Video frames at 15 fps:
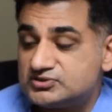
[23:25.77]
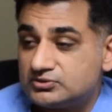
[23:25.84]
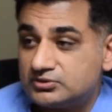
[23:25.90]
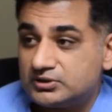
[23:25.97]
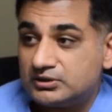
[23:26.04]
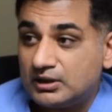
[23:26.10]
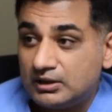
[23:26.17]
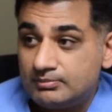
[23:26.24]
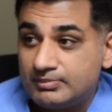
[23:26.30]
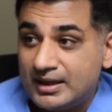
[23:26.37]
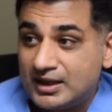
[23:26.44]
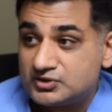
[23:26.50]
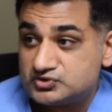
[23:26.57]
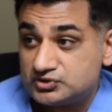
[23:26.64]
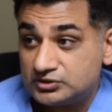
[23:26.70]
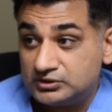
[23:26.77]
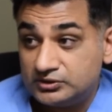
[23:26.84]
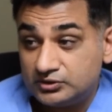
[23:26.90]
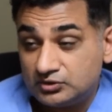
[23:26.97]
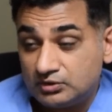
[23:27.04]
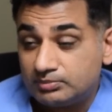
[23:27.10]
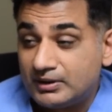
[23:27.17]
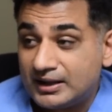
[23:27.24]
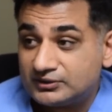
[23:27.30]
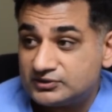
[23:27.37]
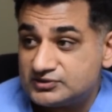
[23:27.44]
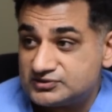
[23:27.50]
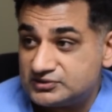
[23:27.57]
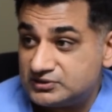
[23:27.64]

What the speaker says: or impacts your clinical practice,